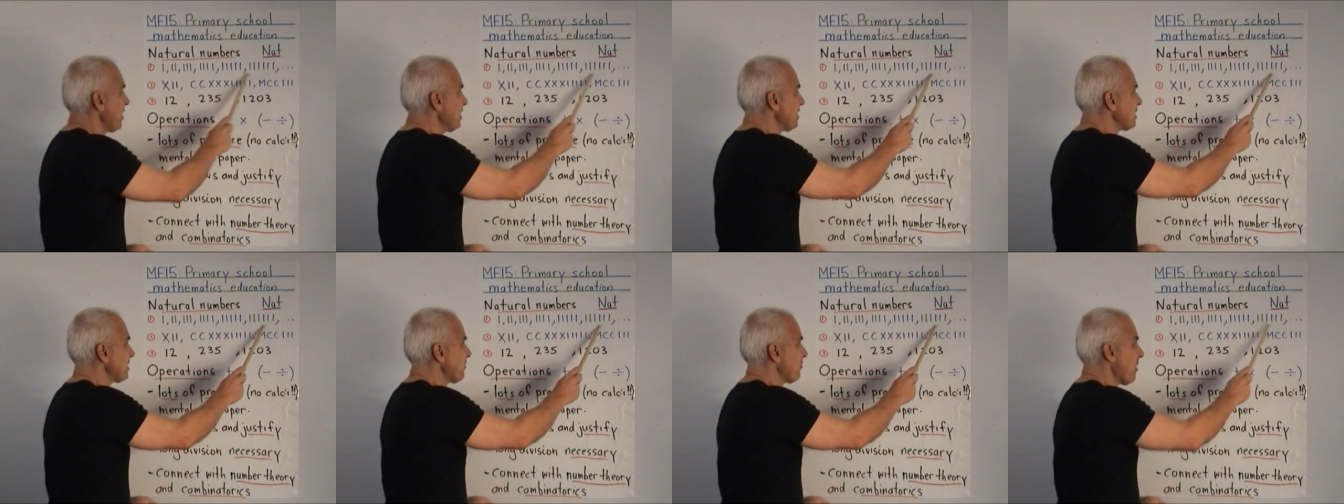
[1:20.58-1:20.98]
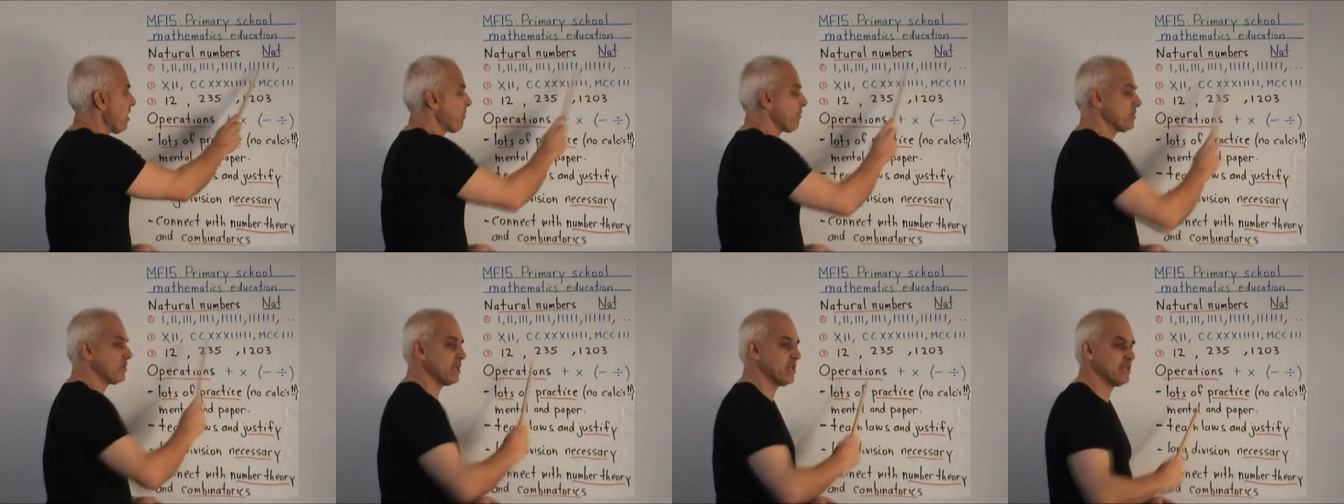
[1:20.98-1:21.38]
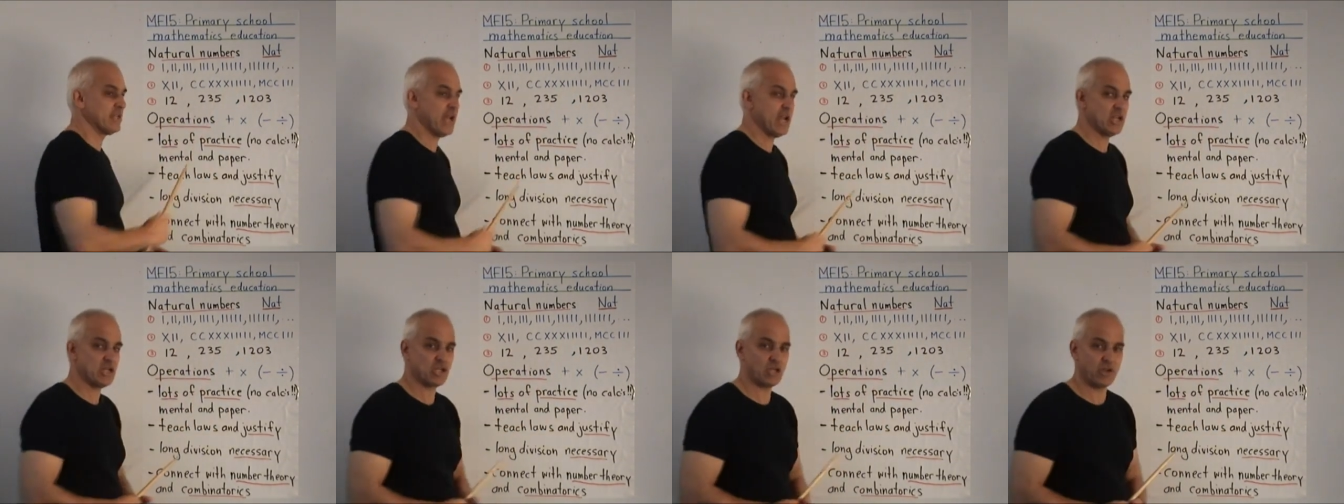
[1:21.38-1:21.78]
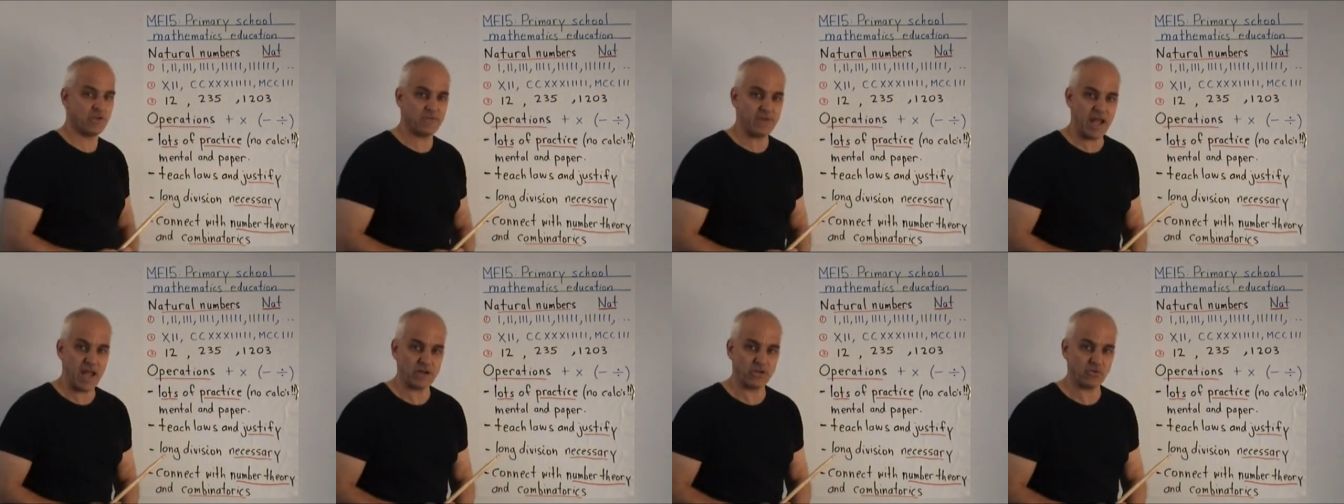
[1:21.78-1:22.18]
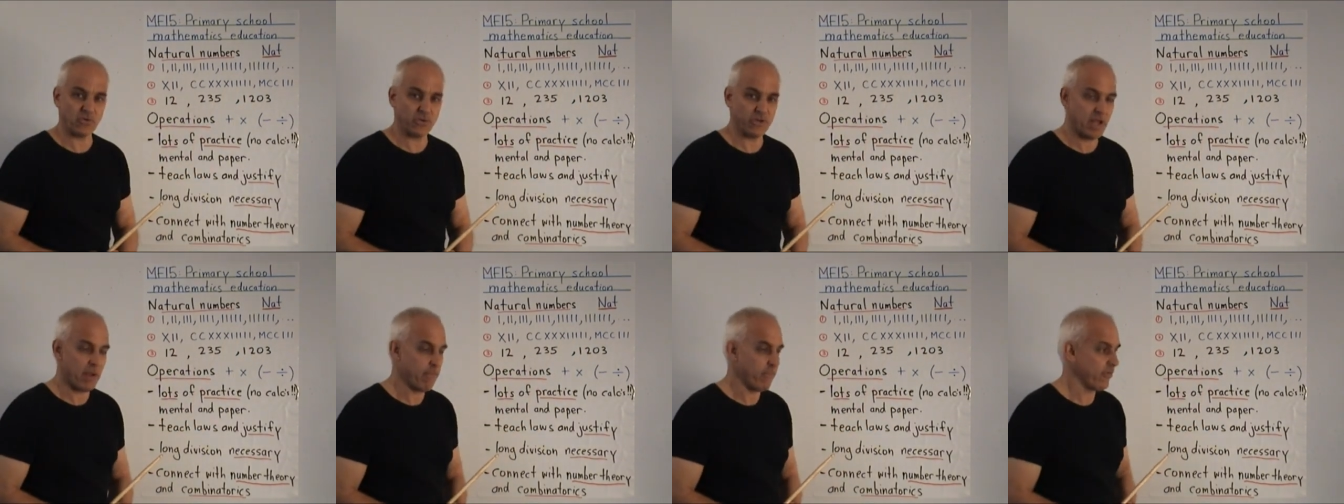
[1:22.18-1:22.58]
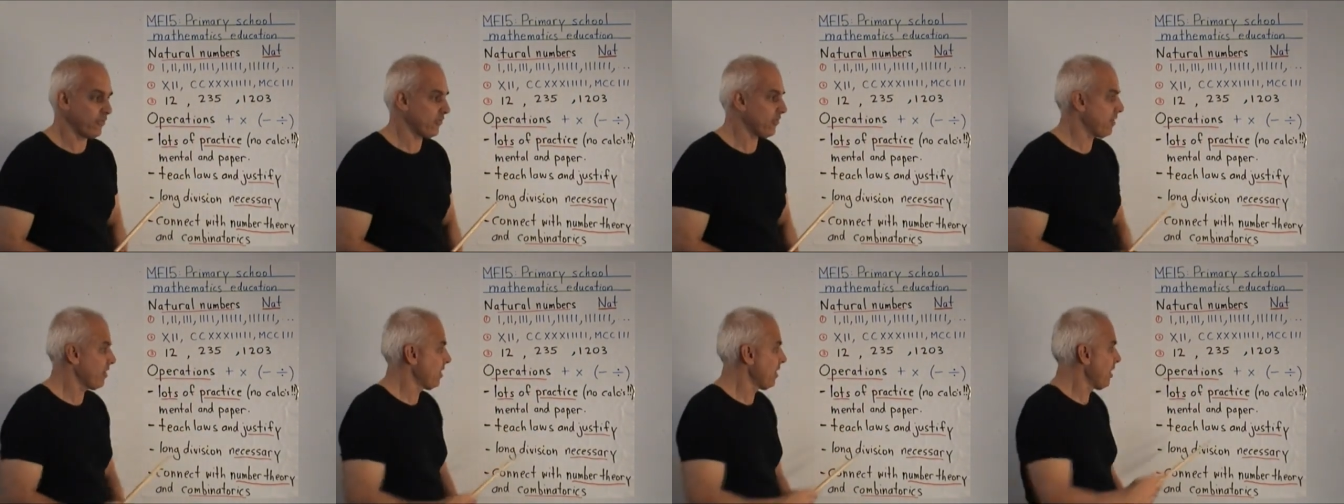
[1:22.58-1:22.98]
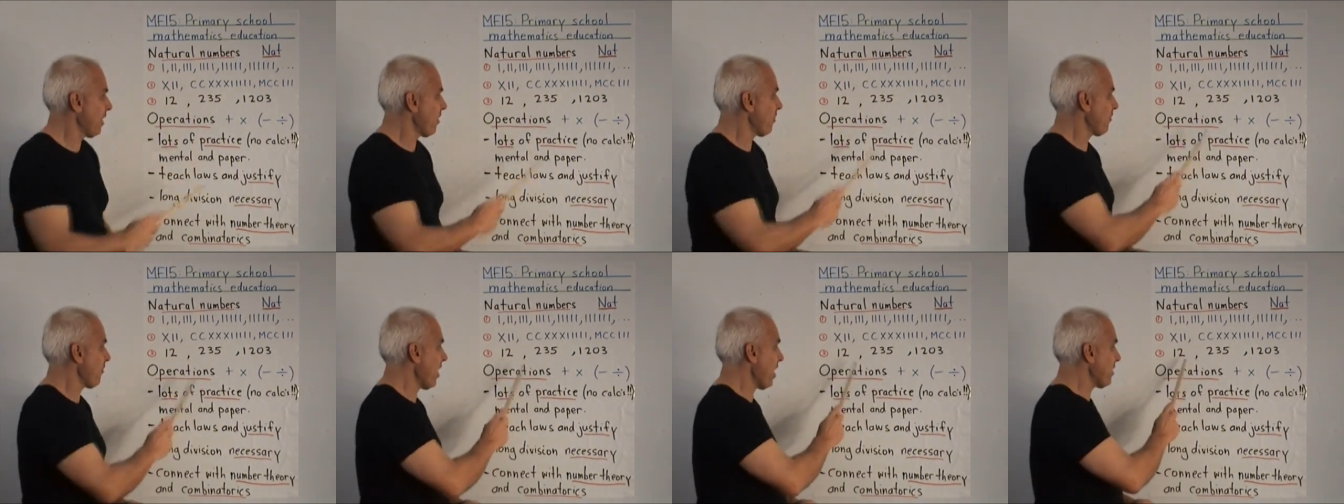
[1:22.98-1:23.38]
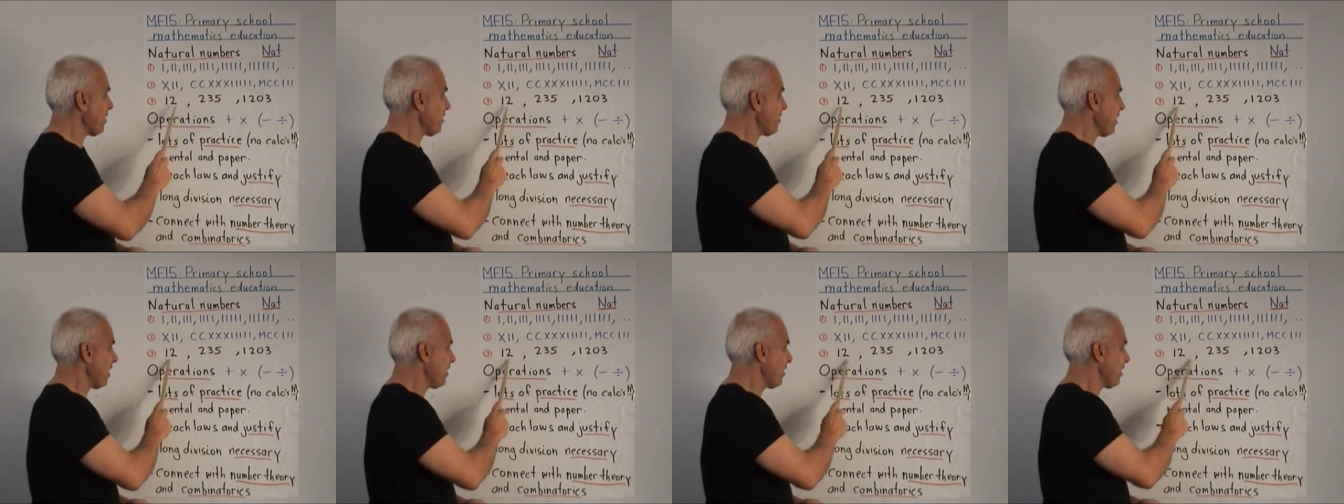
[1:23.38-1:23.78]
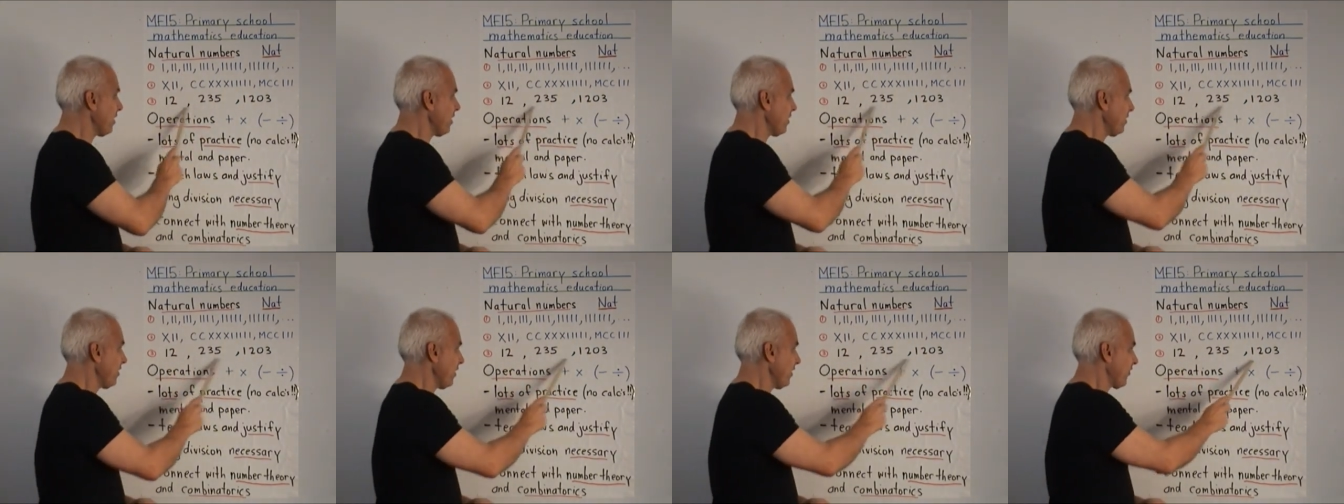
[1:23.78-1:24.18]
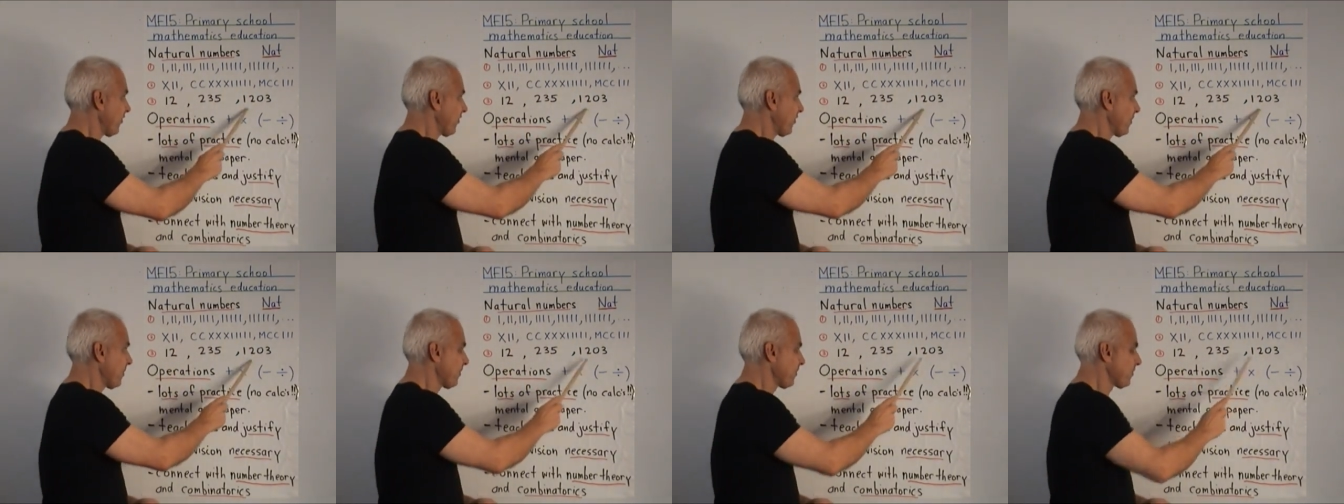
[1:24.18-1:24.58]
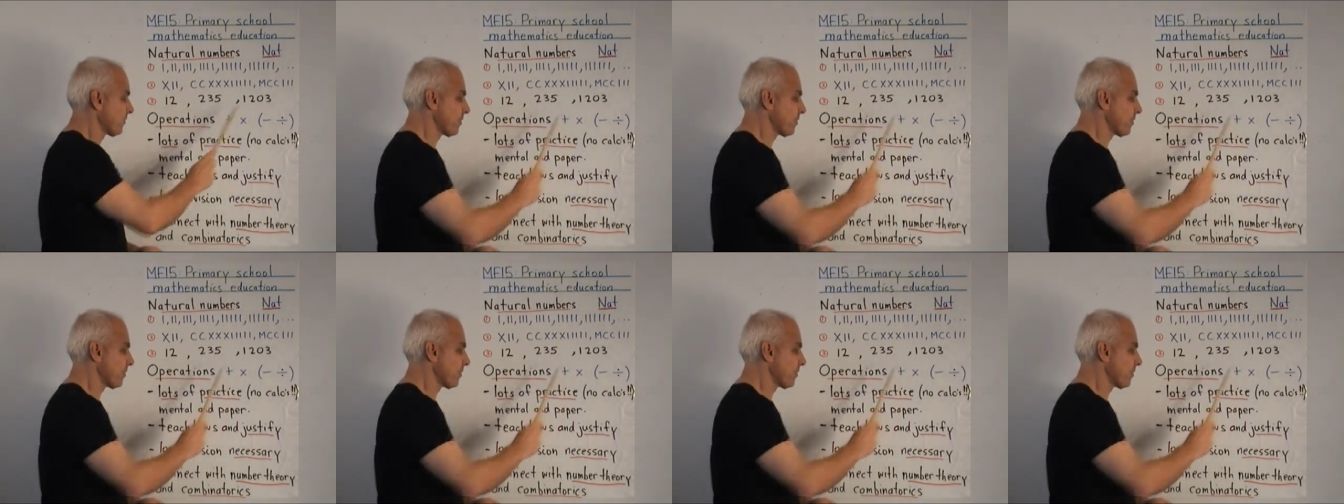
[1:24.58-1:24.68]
this representation of natural numbers rather than this.